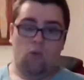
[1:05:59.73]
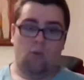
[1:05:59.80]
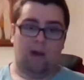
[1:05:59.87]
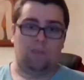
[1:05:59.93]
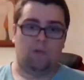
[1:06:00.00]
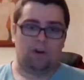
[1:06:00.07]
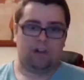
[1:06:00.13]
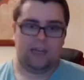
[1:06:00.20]

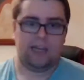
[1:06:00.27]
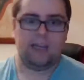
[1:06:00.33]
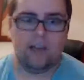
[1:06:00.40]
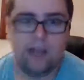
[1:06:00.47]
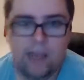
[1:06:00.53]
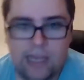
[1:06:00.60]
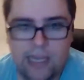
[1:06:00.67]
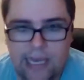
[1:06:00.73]
One more thing
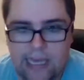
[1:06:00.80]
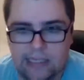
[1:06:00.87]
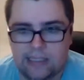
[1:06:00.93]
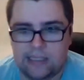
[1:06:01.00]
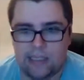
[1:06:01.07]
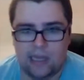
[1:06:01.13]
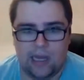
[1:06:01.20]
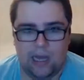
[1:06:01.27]

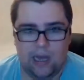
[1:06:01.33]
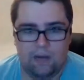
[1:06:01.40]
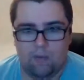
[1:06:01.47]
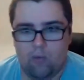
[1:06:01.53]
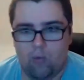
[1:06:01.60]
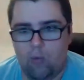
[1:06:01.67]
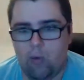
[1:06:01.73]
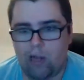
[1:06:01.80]
is uh,
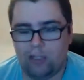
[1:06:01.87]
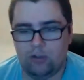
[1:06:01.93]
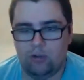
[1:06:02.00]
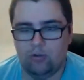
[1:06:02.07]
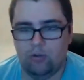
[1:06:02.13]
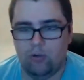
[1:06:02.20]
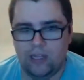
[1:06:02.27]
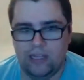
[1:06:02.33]
what
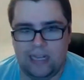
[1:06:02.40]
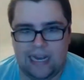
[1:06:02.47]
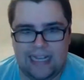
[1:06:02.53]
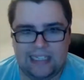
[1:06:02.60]
to do in the